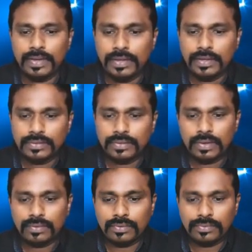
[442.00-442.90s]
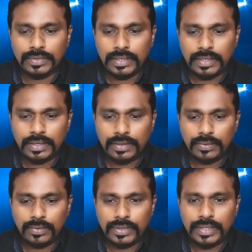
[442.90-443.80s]
So now the
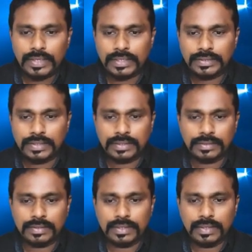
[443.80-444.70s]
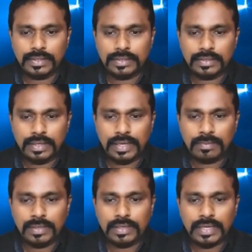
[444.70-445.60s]
orientation and the
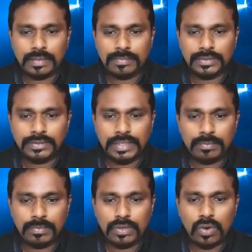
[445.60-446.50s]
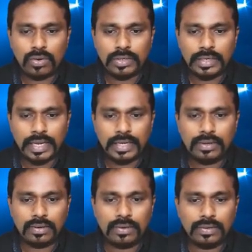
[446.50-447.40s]
label type is label or
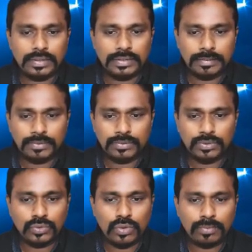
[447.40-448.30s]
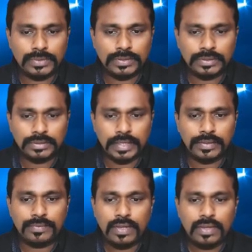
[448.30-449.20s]
tag receipt. So two options is there.
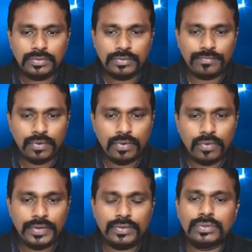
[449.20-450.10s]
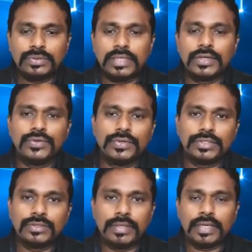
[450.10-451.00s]
So if you are going to use a
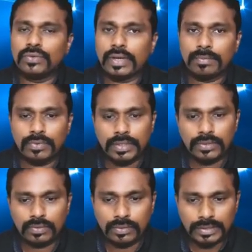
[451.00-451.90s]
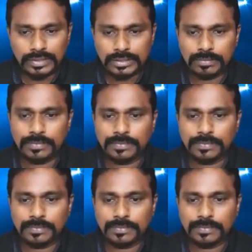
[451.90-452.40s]
continuous media, you can put it on receipt.